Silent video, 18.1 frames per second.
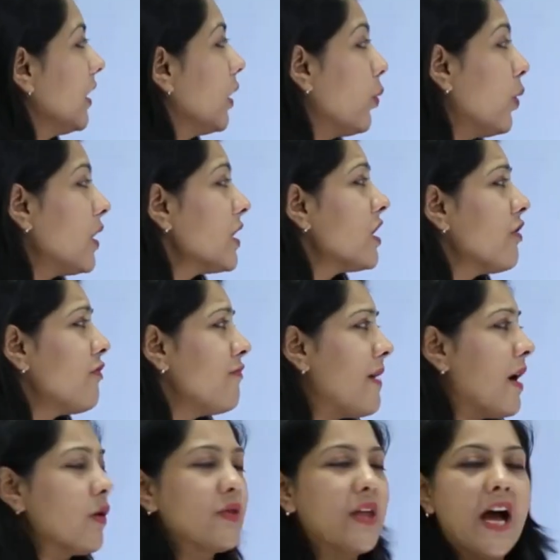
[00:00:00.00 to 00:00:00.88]
Word of
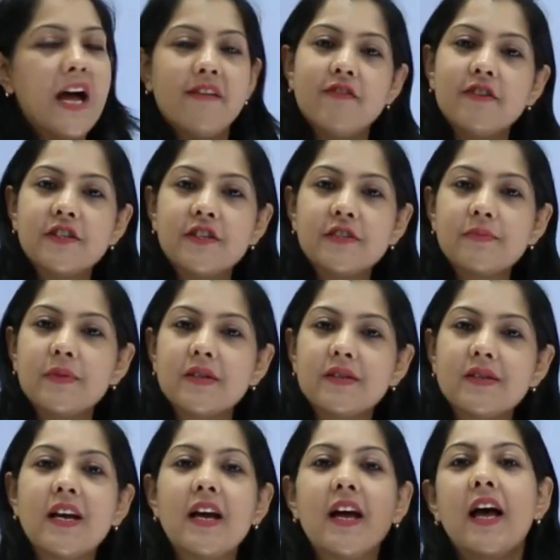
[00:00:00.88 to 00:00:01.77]
mouth
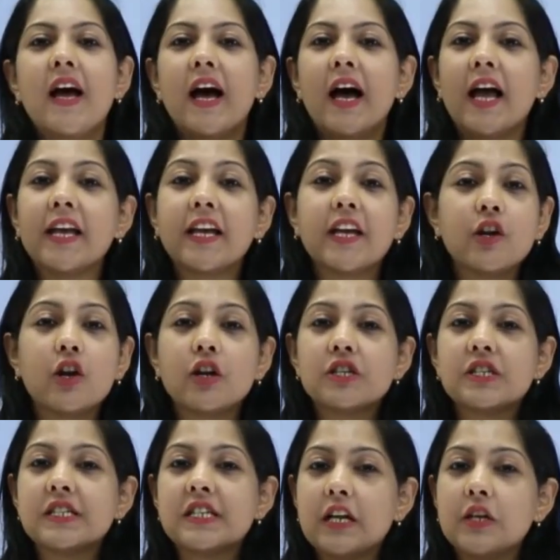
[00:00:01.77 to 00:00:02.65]
advertisement. I
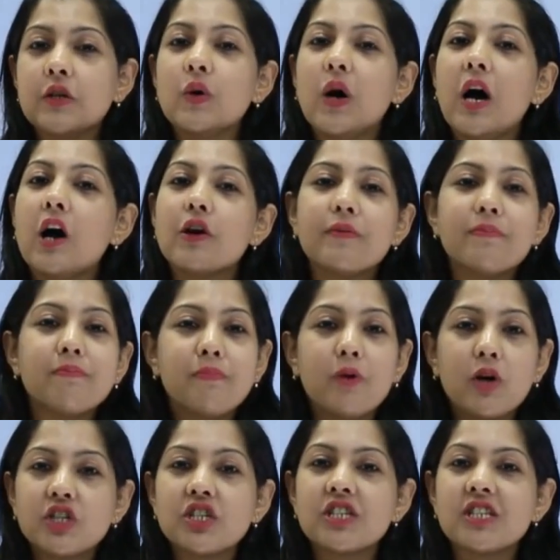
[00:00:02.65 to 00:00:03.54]
cannot tell you how
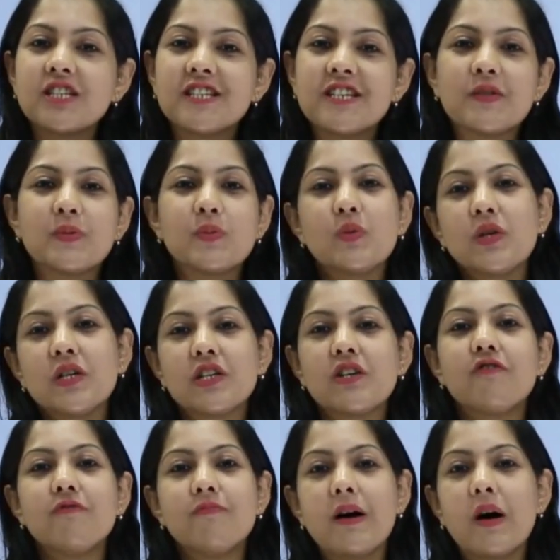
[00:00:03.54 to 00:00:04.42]
important is
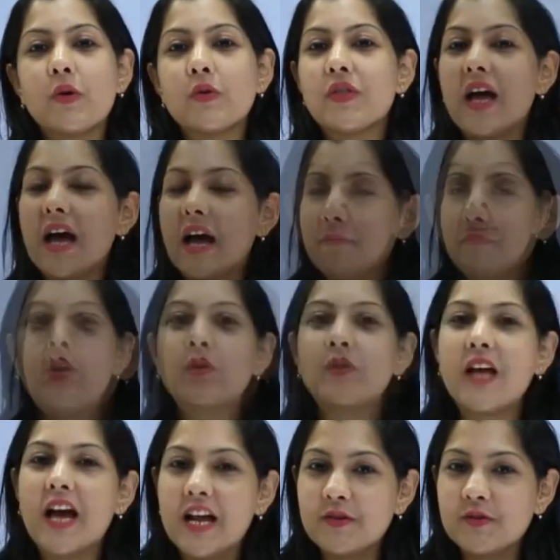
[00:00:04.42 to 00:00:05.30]
word of mouth
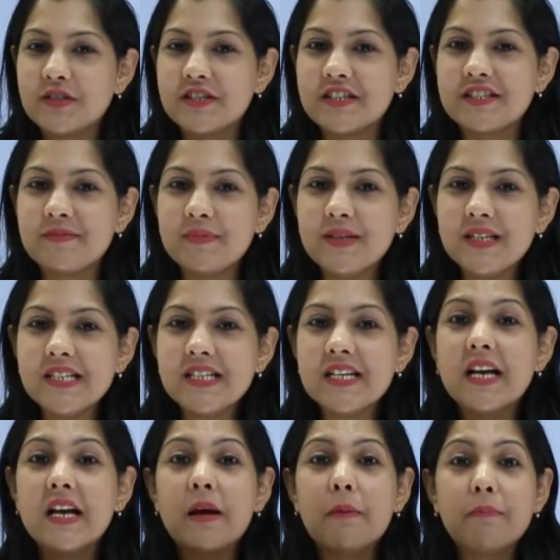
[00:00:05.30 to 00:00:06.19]
advertisement.
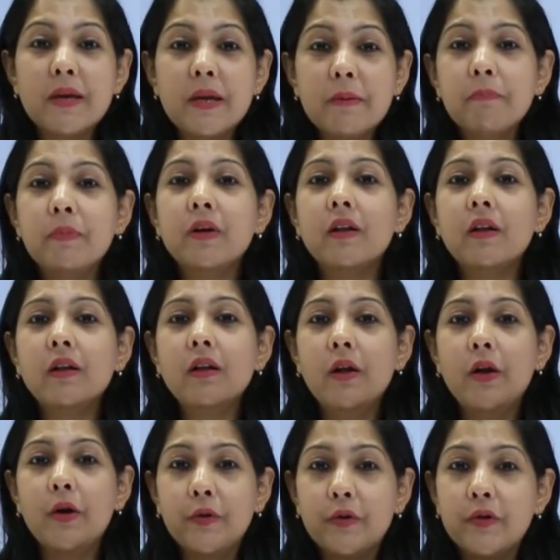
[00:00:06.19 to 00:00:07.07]

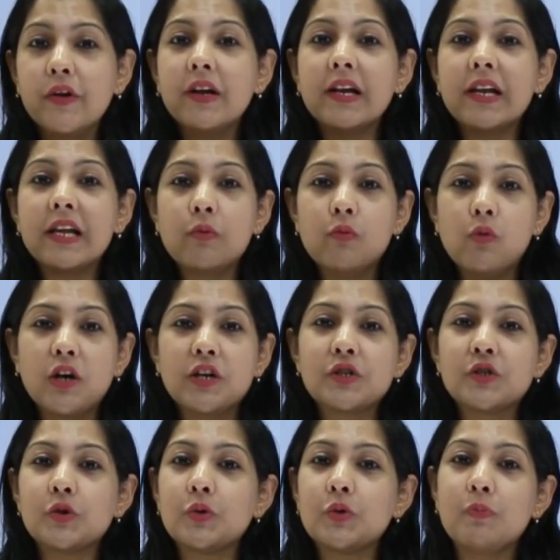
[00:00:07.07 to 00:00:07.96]
People really
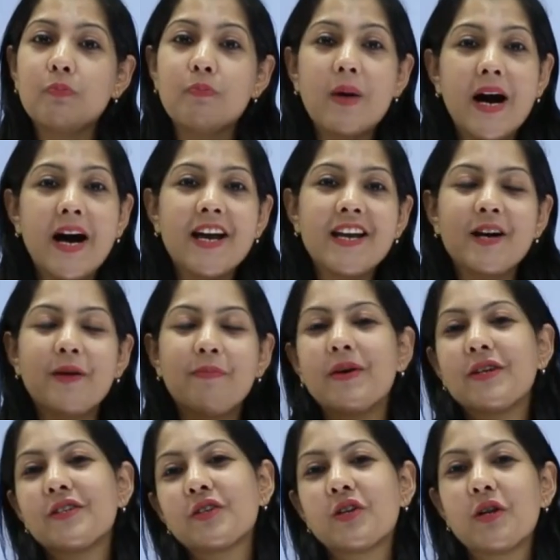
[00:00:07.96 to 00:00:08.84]
want to buy a
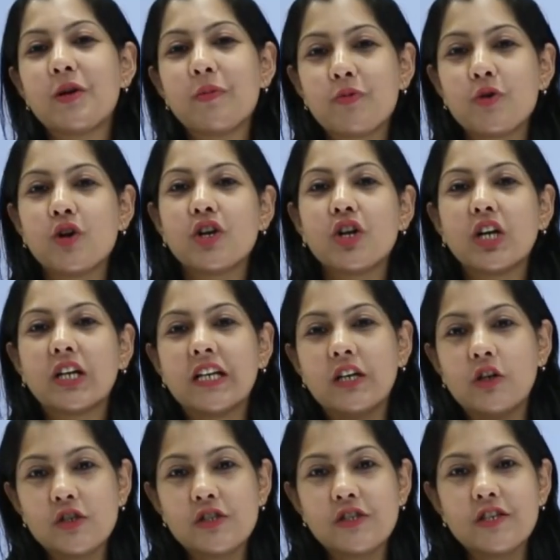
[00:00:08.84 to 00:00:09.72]
particular
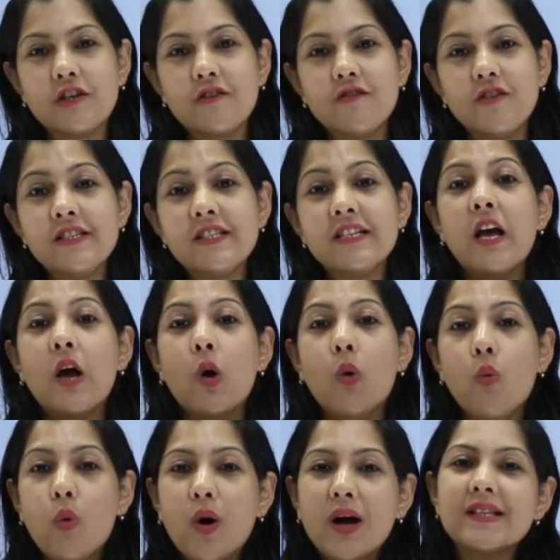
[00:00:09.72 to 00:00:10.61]
product or service
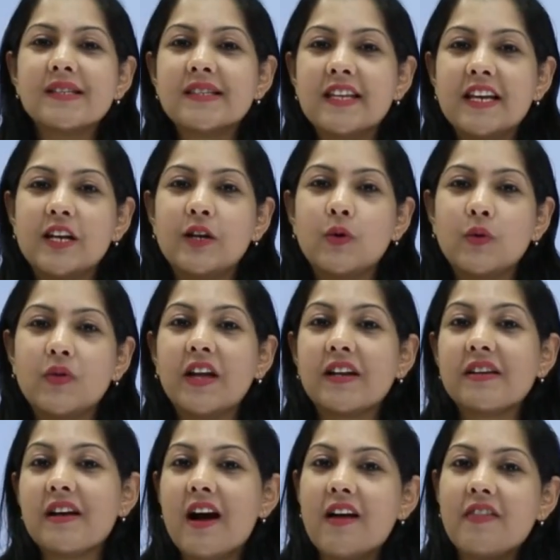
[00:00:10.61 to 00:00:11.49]
once they know
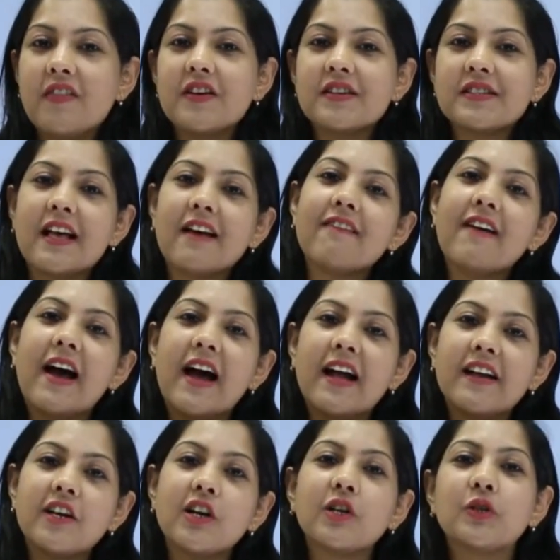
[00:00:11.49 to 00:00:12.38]
that others have
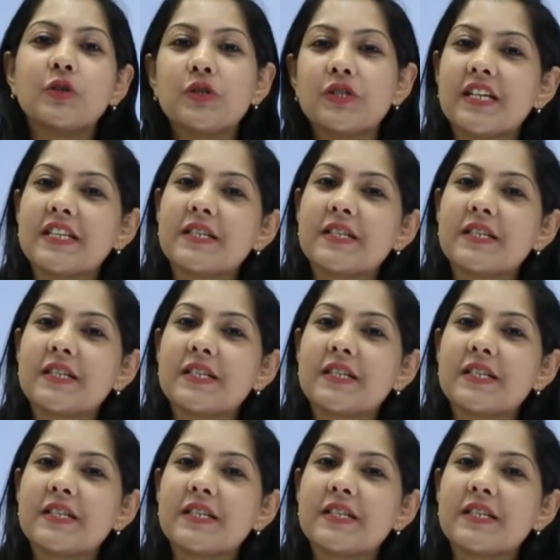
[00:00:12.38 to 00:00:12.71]
had a good